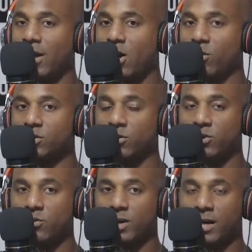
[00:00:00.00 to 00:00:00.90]
oh, so
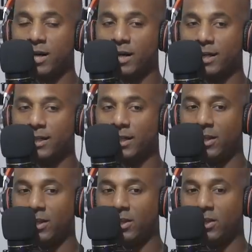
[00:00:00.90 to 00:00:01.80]
you uh,
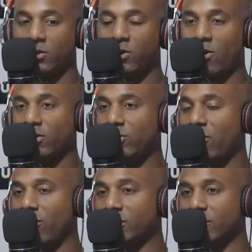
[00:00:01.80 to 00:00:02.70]
you called you
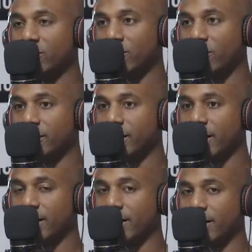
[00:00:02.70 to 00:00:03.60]
called so and so
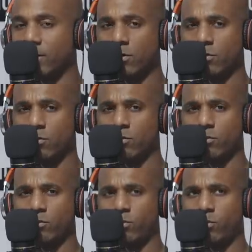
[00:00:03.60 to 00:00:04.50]
yesterday.
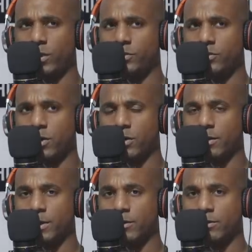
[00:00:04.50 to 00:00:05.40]
What is you talking
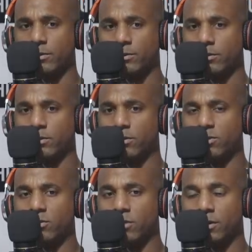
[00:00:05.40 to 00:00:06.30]
about?
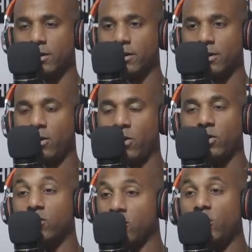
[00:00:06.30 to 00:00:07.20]
Who?
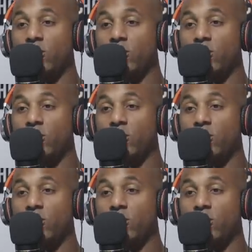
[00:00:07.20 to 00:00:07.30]
You know